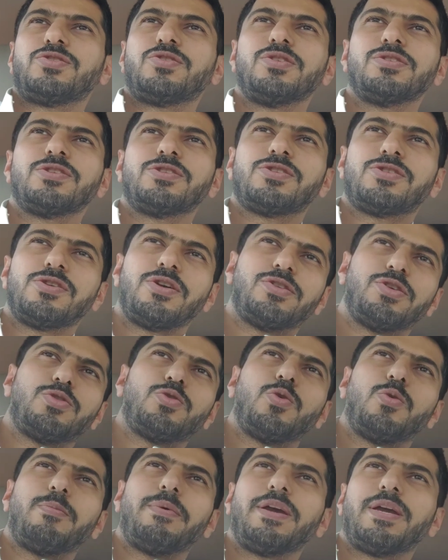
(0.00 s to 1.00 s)
good as
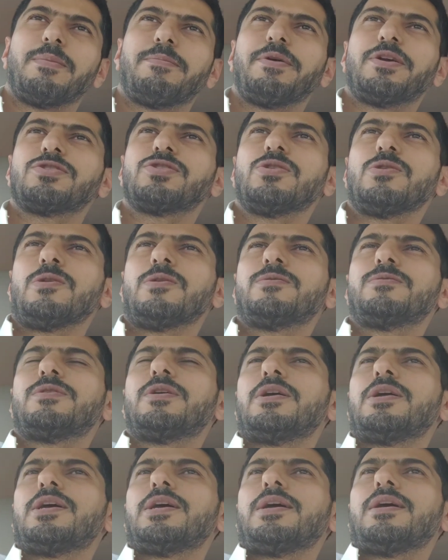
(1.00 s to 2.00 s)
32 megapixel.
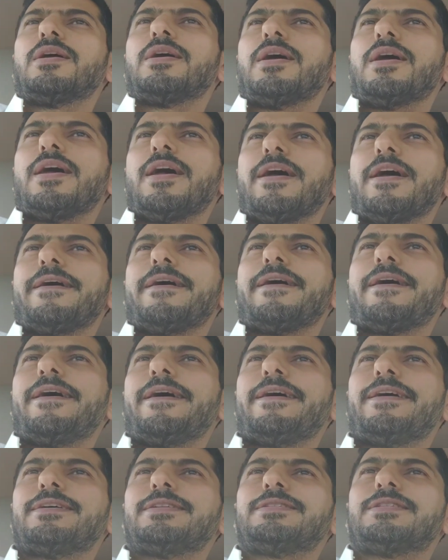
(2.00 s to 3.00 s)

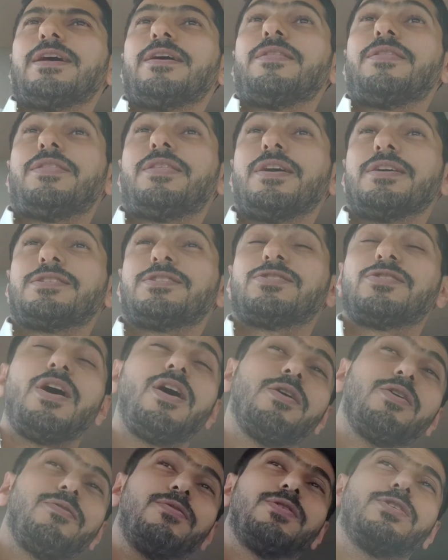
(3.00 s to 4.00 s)
And the
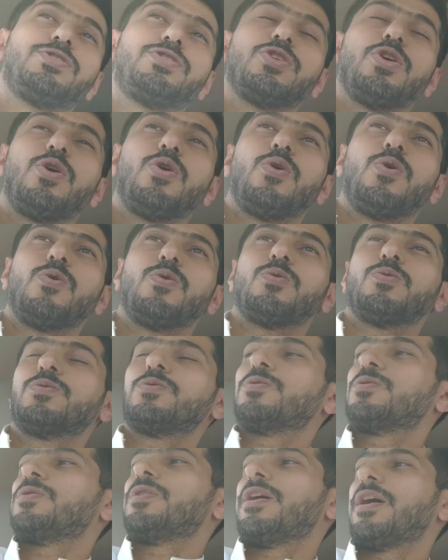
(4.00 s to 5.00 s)
star of the show
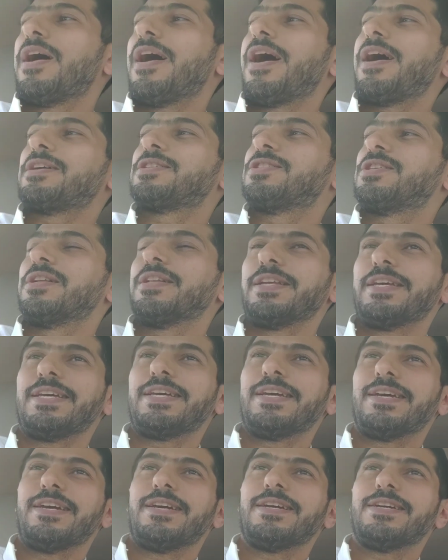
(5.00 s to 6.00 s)

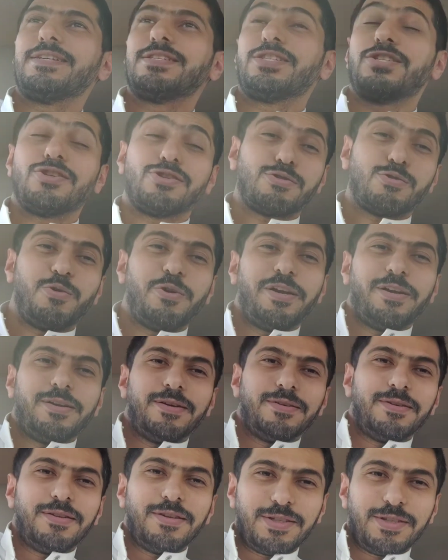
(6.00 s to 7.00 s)
actually is the
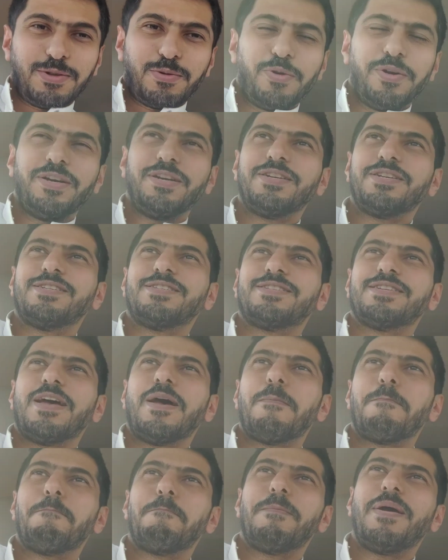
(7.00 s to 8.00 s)
screen. The screen is
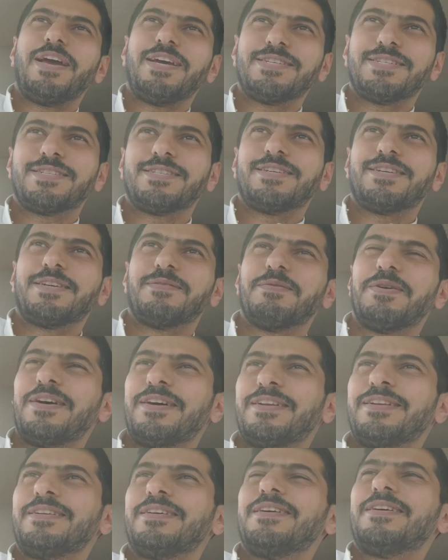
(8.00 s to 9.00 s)
amazing,
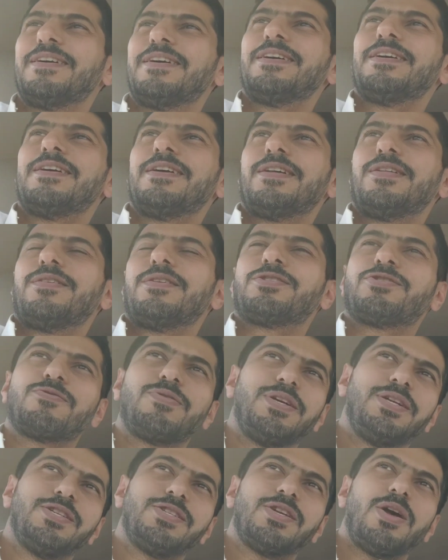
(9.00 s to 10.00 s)
man. The
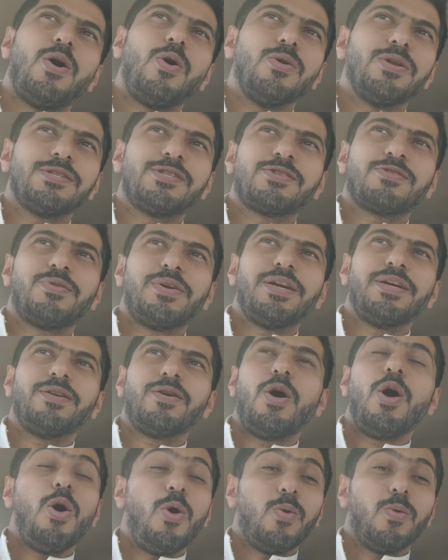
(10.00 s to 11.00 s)
screen is an OLED screen.
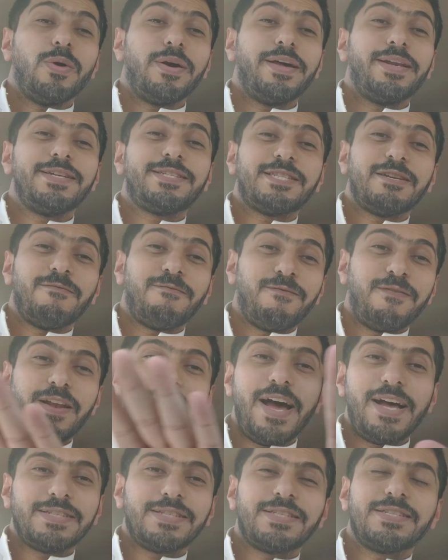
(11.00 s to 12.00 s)
Oh, and it's a
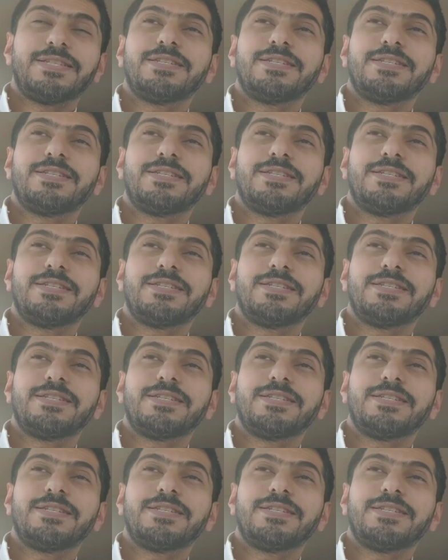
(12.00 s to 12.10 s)
flat